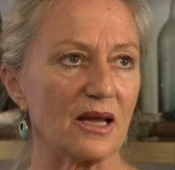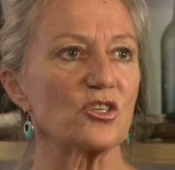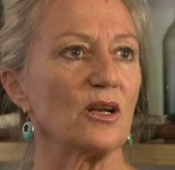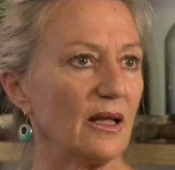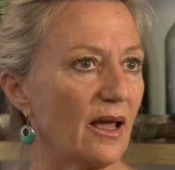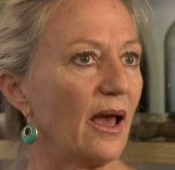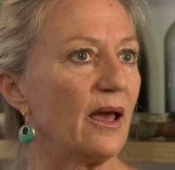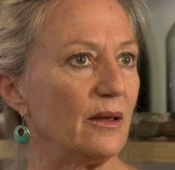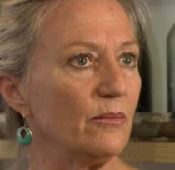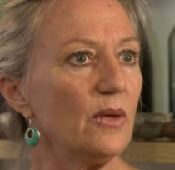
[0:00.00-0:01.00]
actually
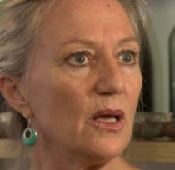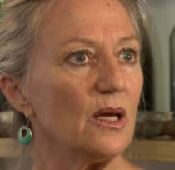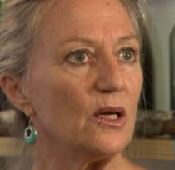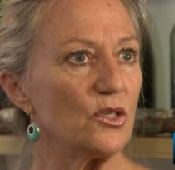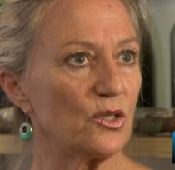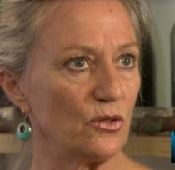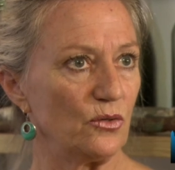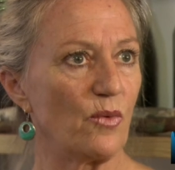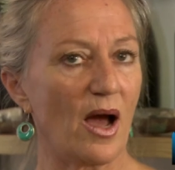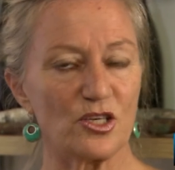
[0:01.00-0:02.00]
came
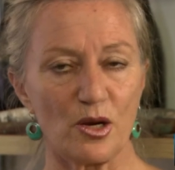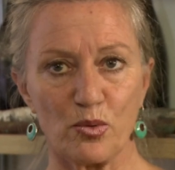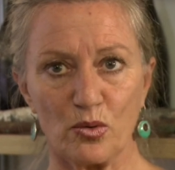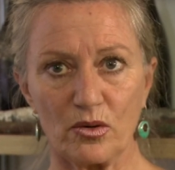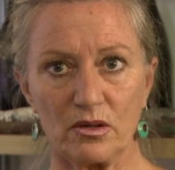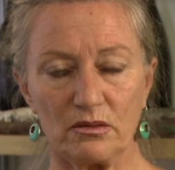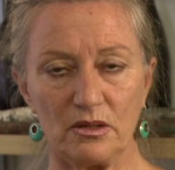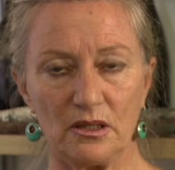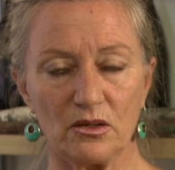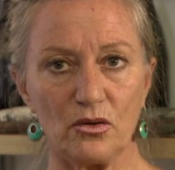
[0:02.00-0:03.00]
to Rajah Brooke
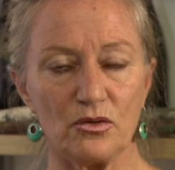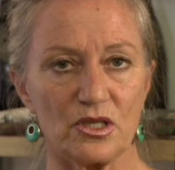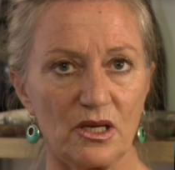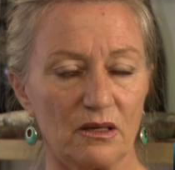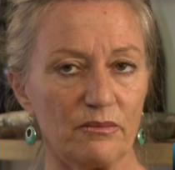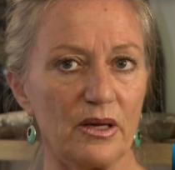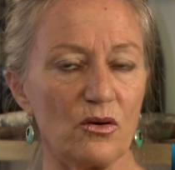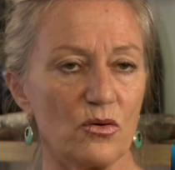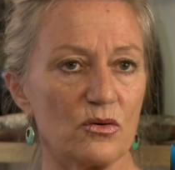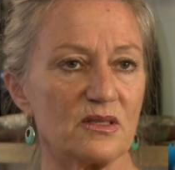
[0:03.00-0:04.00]
in Kuching
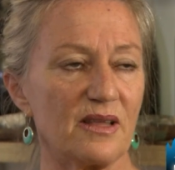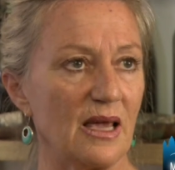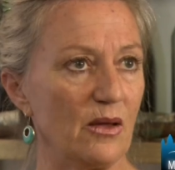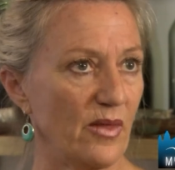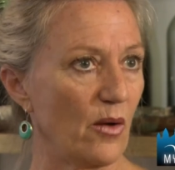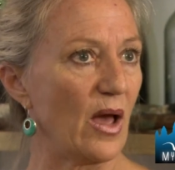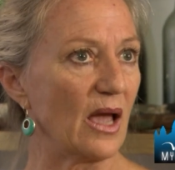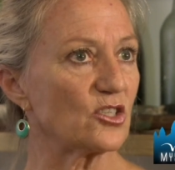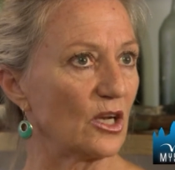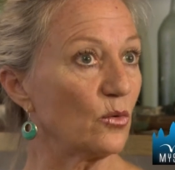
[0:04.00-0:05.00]
because the, he, they were
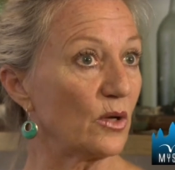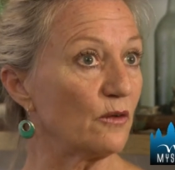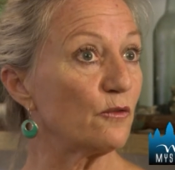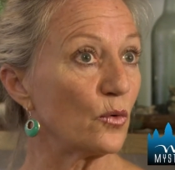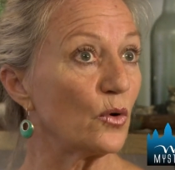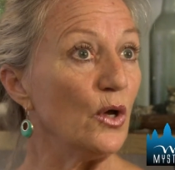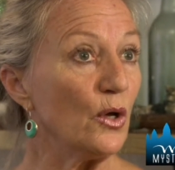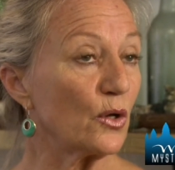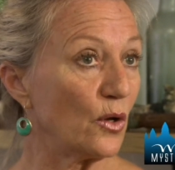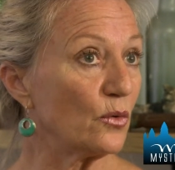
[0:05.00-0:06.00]
actually looking for
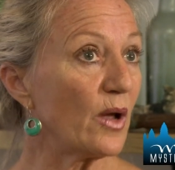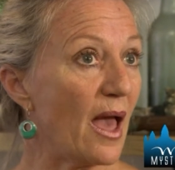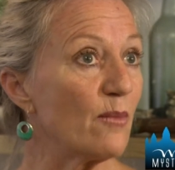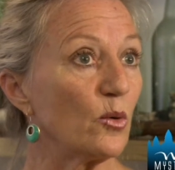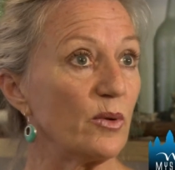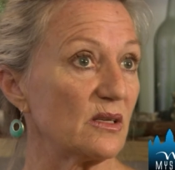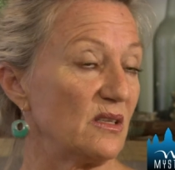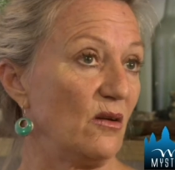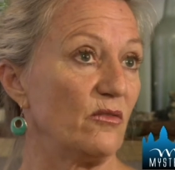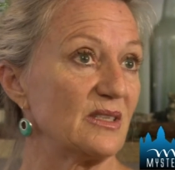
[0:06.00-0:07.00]
Colonel Campbell
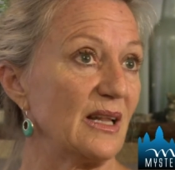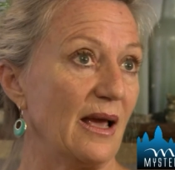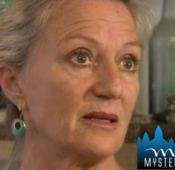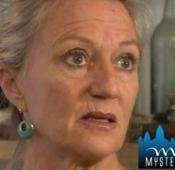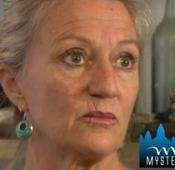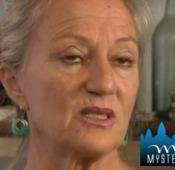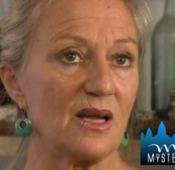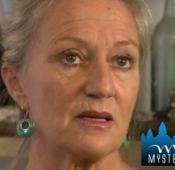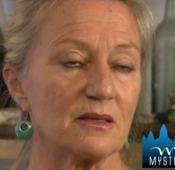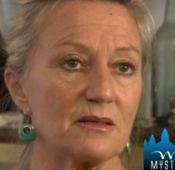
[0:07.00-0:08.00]
because he obviously had some
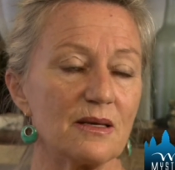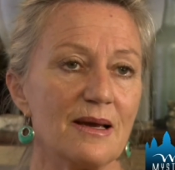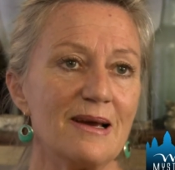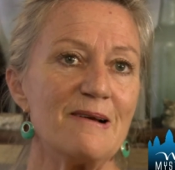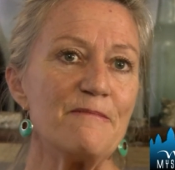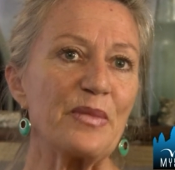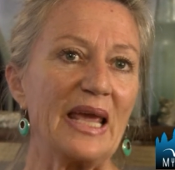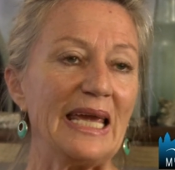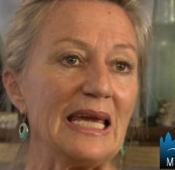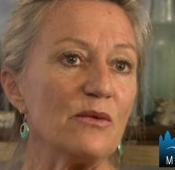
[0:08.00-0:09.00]
status.
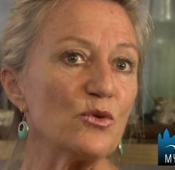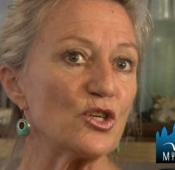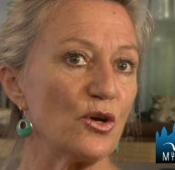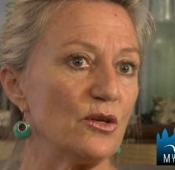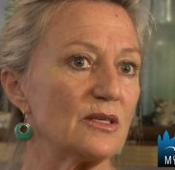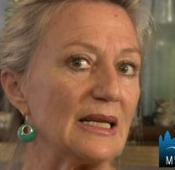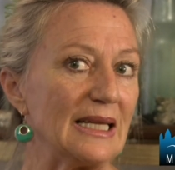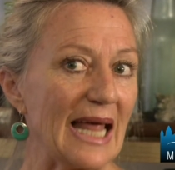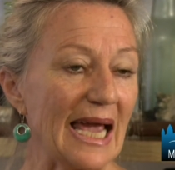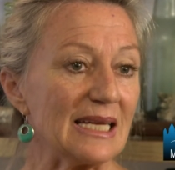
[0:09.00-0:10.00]
He returned
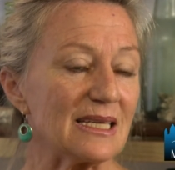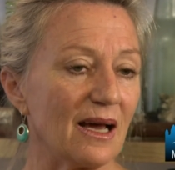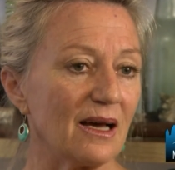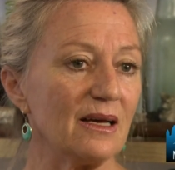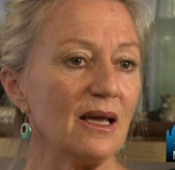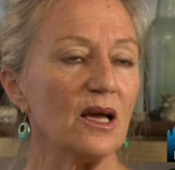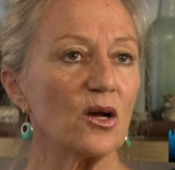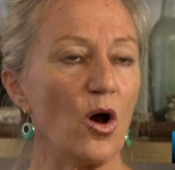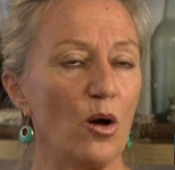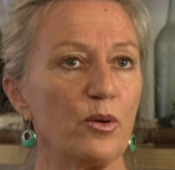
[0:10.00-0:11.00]
later
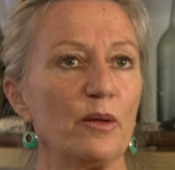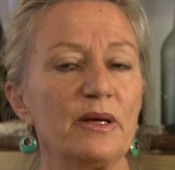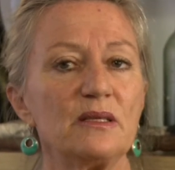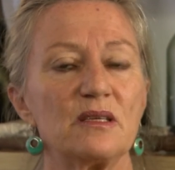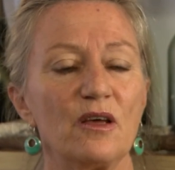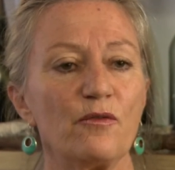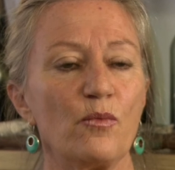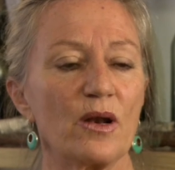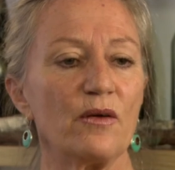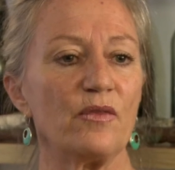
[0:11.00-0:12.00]
compliments of
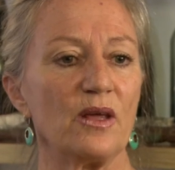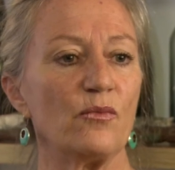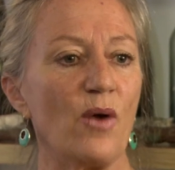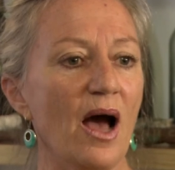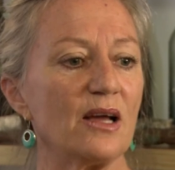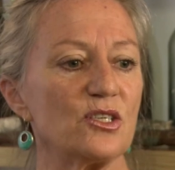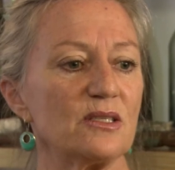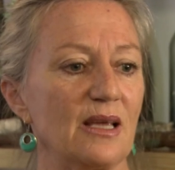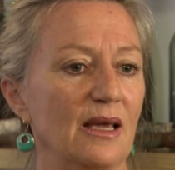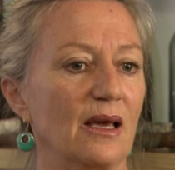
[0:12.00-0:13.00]
one of the
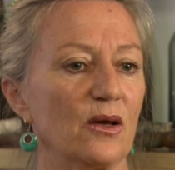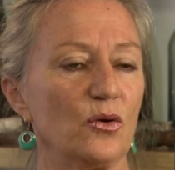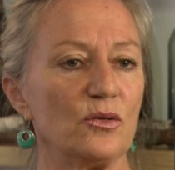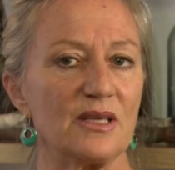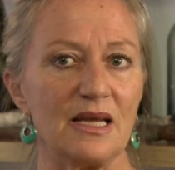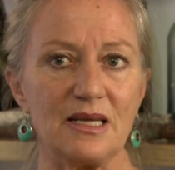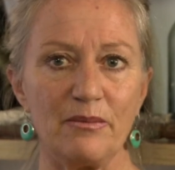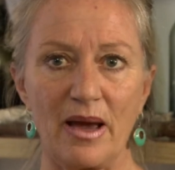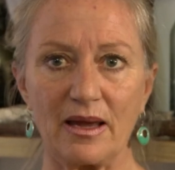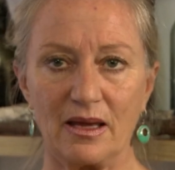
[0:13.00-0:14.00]
Rajas here who sent
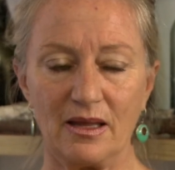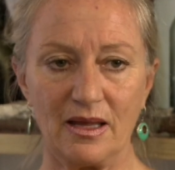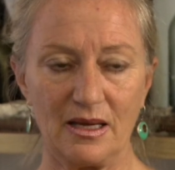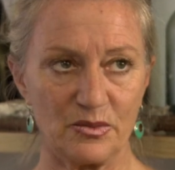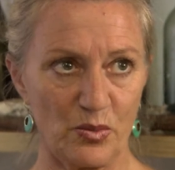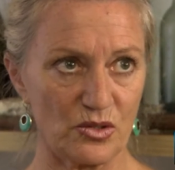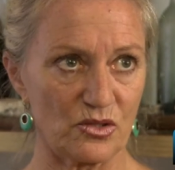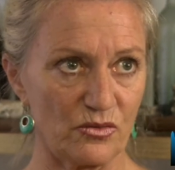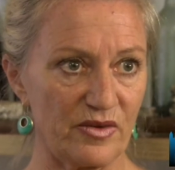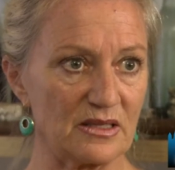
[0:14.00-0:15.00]
him back in his
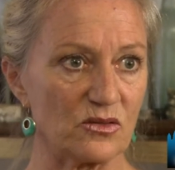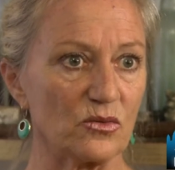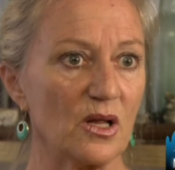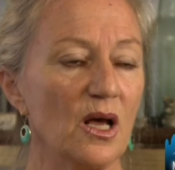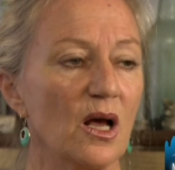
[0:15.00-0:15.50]
personal vessel